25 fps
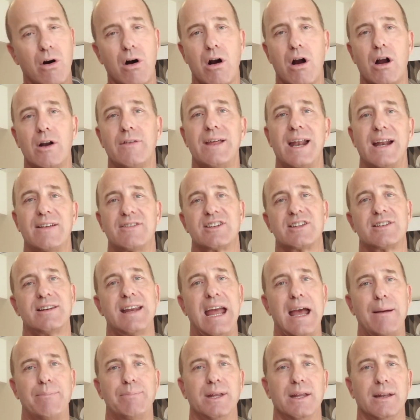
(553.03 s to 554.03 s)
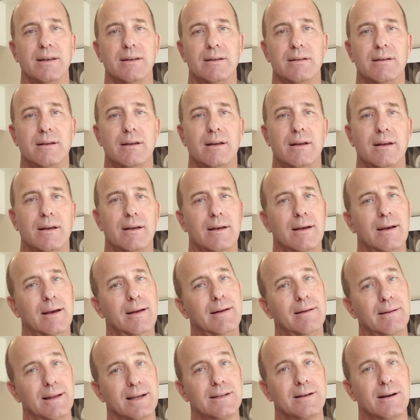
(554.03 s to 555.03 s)
hard that I've snapped it. I
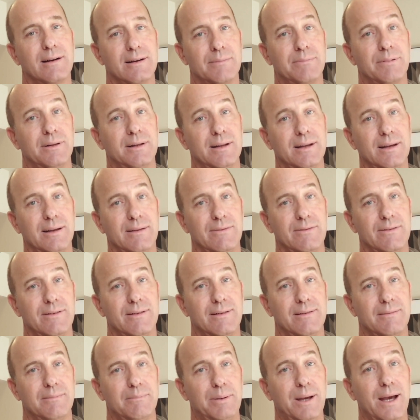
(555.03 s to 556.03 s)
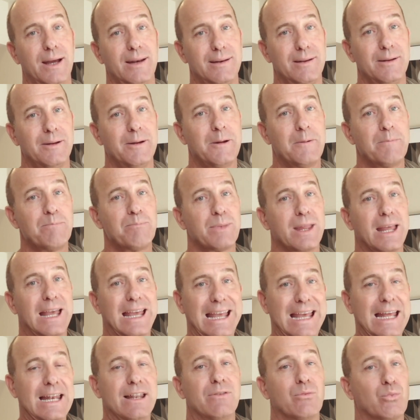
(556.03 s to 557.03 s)
know that's hard to believe, but
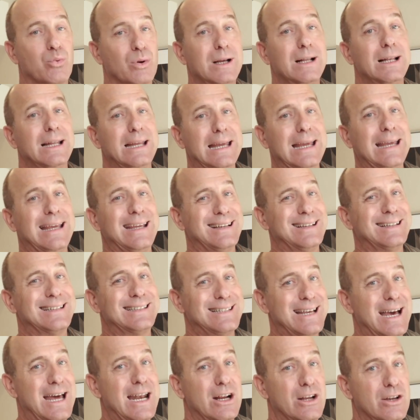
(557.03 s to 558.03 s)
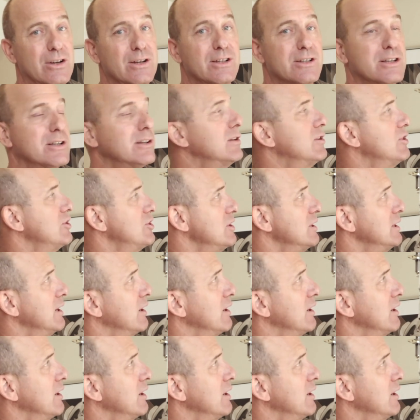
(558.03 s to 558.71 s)
it really is not a good solution